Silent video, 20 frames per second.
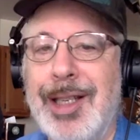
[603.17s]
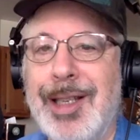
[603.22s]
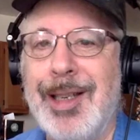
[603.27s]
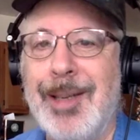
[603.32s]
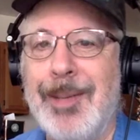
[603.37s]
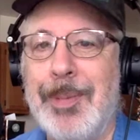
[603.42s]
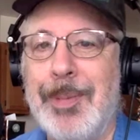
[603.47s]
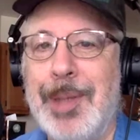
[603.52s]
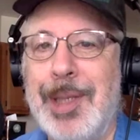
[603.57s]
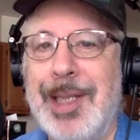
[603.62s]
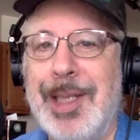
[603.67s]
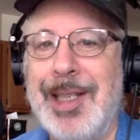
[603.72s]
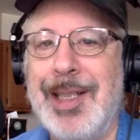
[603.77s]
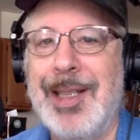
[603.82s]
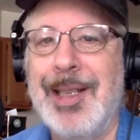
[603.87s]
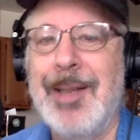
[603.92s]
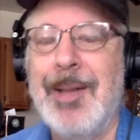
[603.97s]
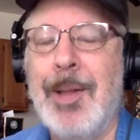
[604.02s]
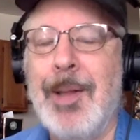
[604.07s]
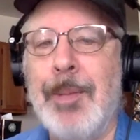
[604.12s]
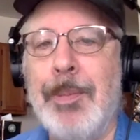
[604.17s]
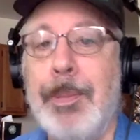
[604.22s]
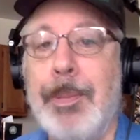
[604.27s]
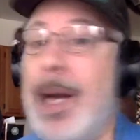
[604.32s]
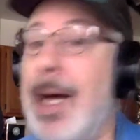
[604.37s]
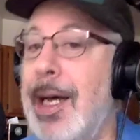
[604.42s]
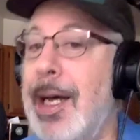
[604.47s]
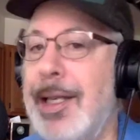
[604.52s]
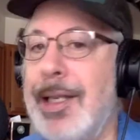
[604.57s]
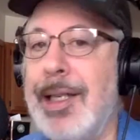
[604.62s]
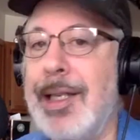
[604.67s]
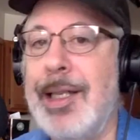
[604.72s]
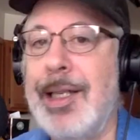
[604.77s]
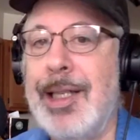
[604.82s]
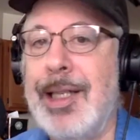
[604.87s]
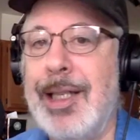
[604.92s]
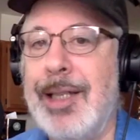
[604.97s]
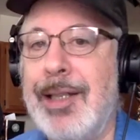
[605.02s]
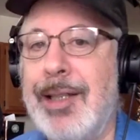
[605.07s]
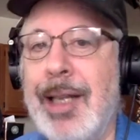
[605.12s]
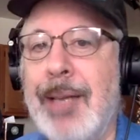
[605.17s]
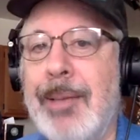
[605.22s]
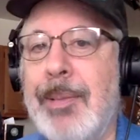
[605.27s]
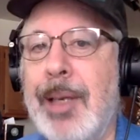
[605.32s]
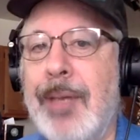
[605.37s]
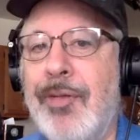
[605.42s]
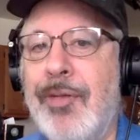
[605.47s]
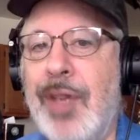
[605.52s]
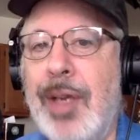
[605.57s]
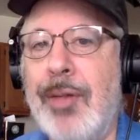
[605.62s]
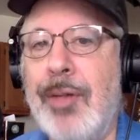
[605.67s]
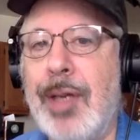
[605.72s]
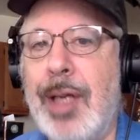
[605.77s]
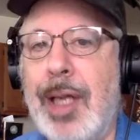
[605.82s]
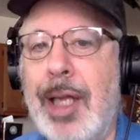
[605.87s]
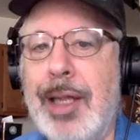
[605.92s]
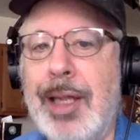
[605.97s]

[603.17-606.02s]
Company, but he's not my favorite.